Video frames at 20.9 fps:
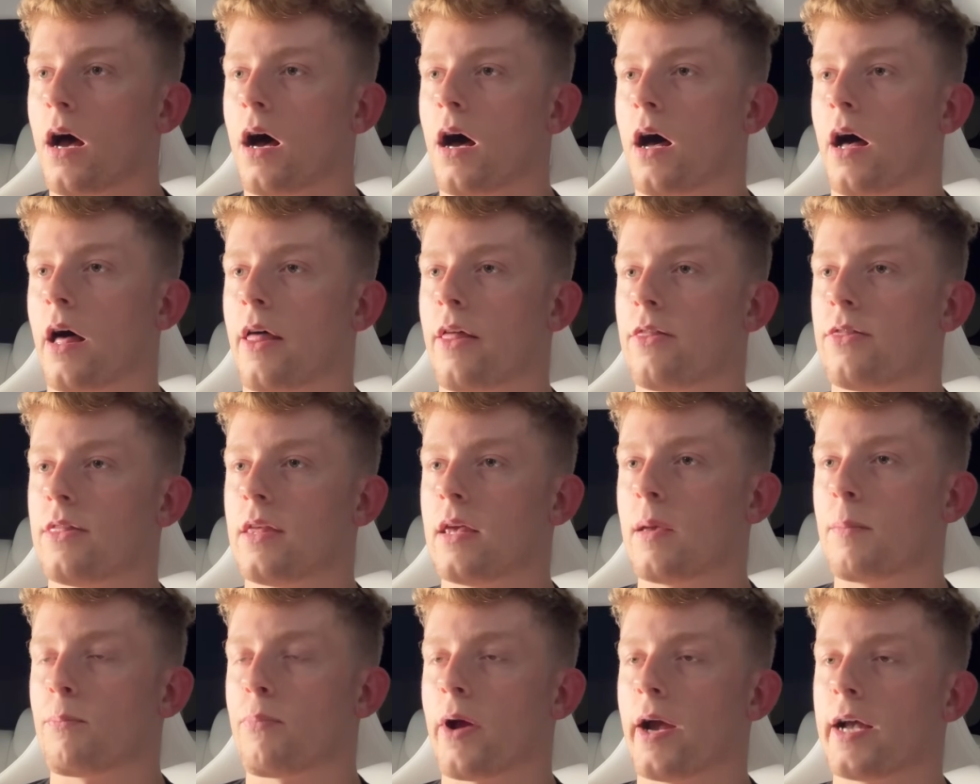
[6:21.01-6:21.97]

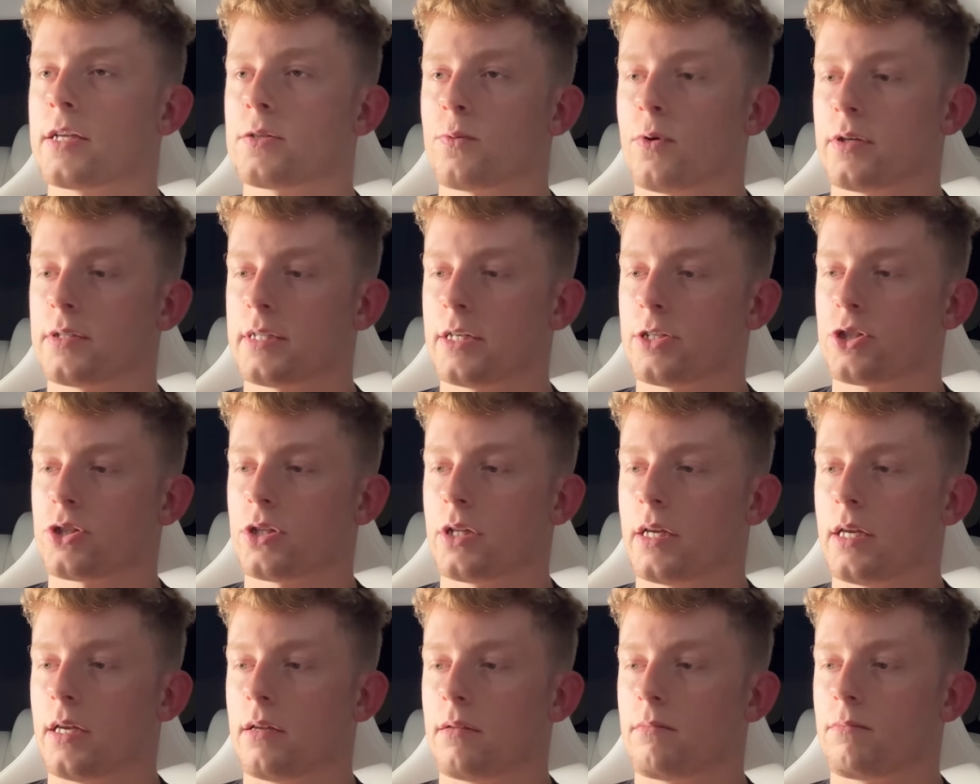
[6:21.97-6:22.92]
The brakes will
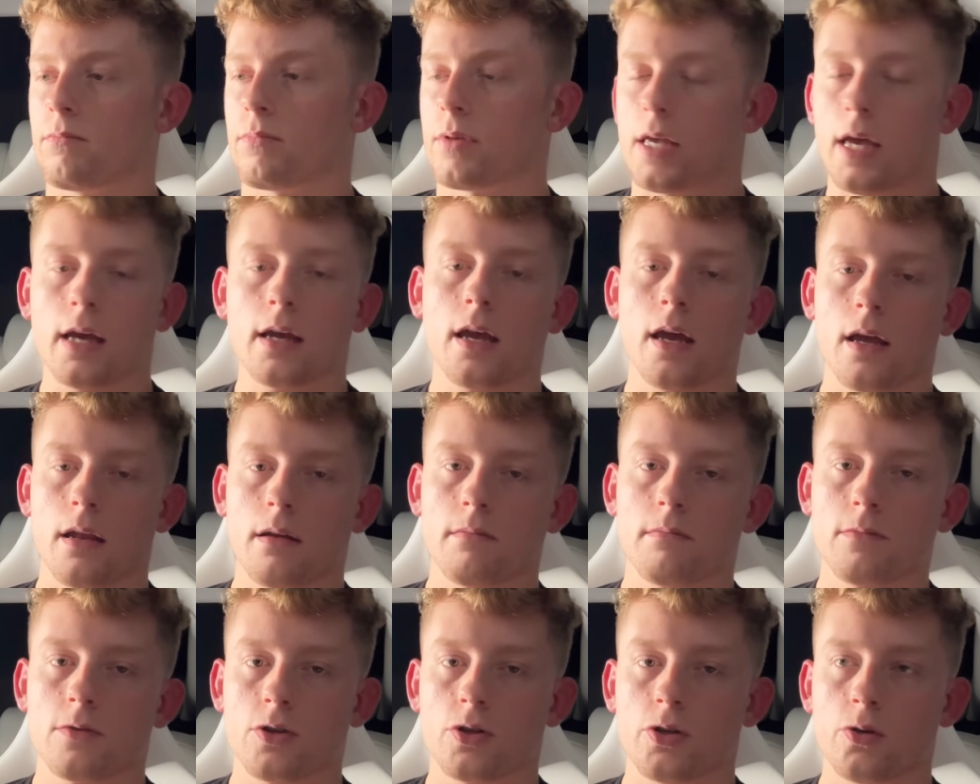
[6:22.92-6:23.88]
essentially kick
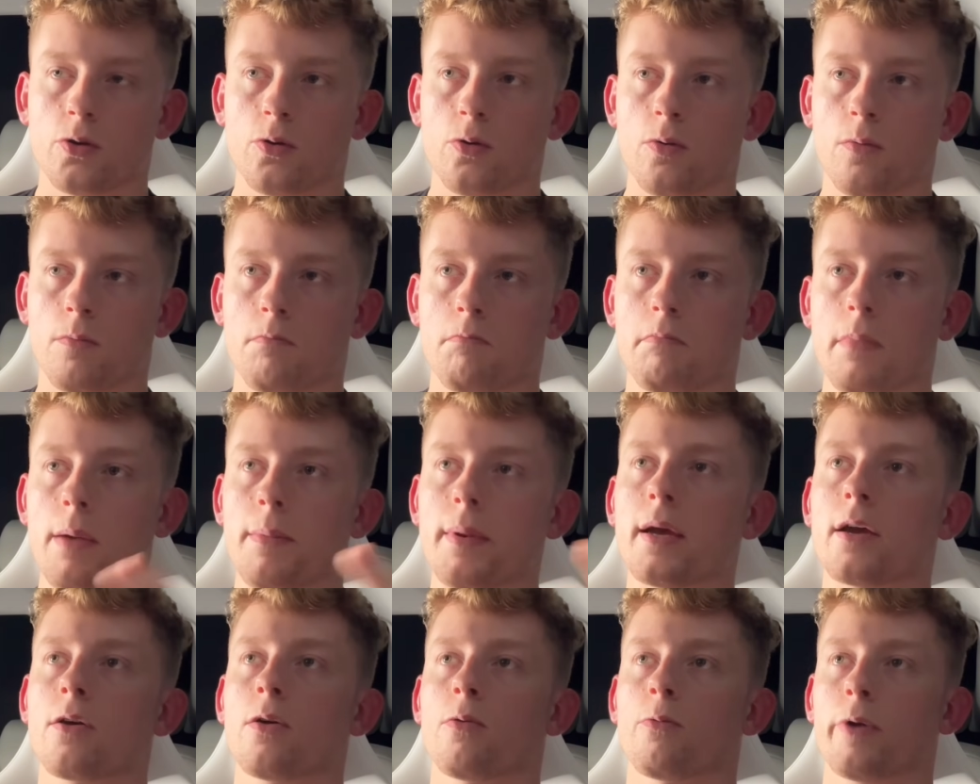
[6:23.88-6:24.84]
in to
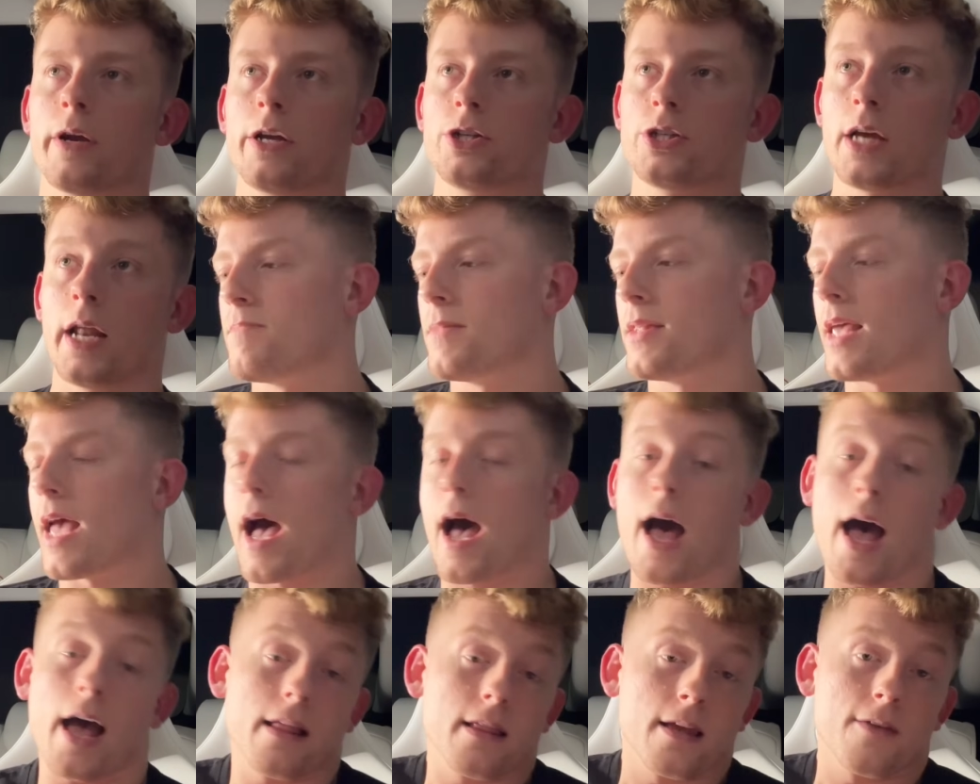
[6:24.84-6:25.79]
mimic regen. Yeah,
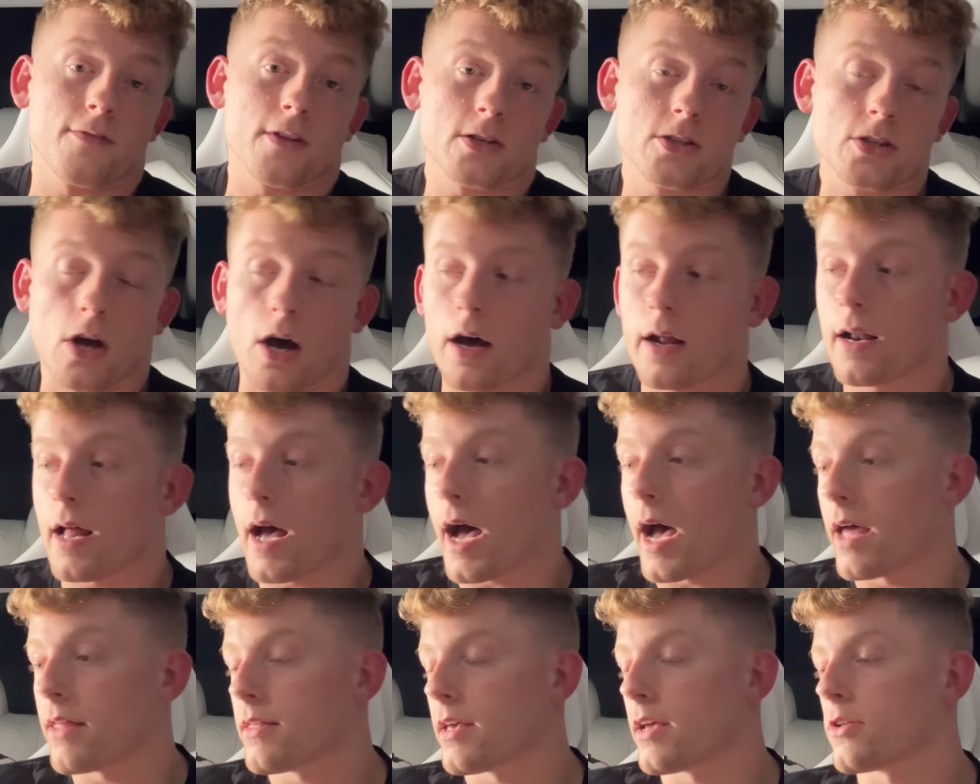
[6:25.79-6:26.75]
I leave this on.
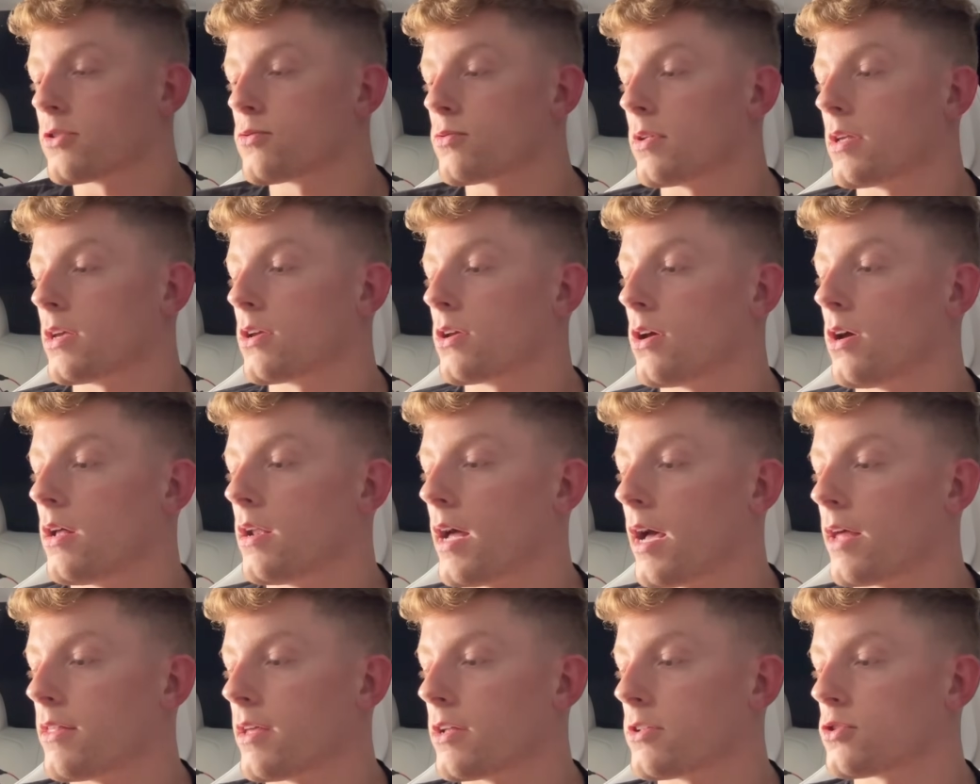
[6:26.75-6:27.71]
I think it's really good.
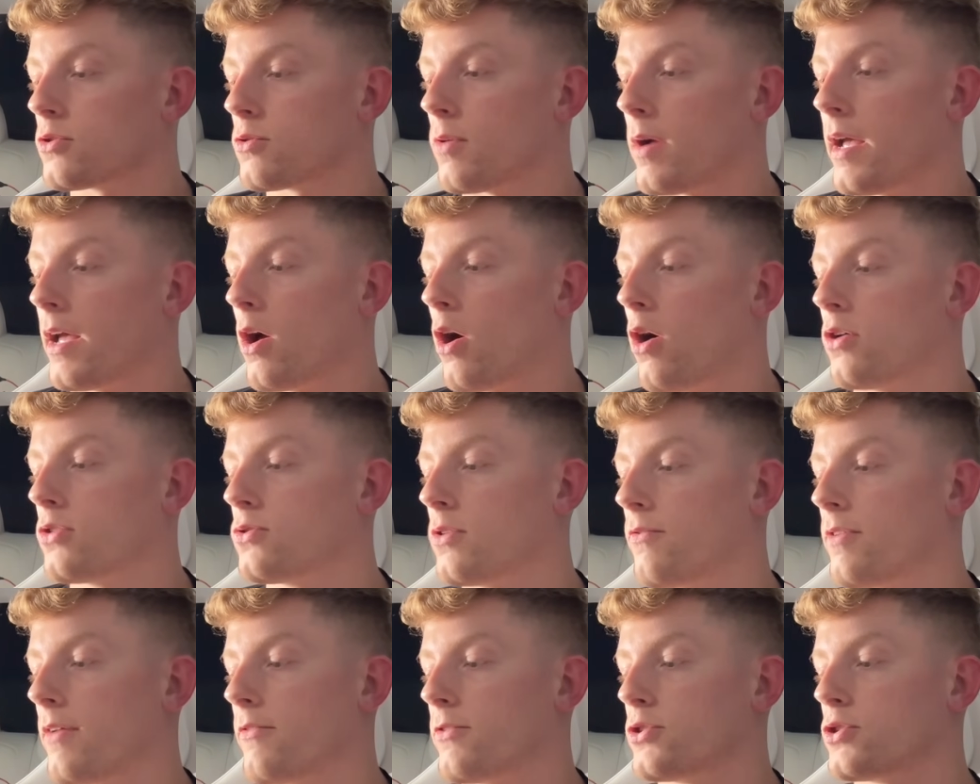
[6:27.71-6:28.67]
I think it's great. Also,
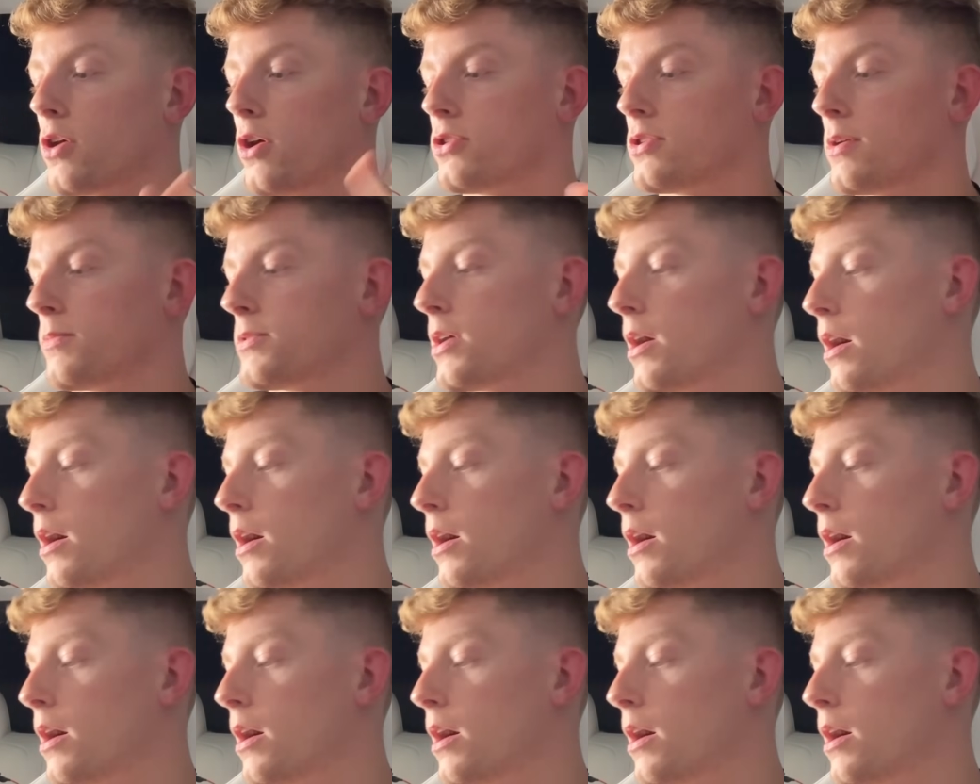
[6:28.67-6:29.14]
if you ever charge up to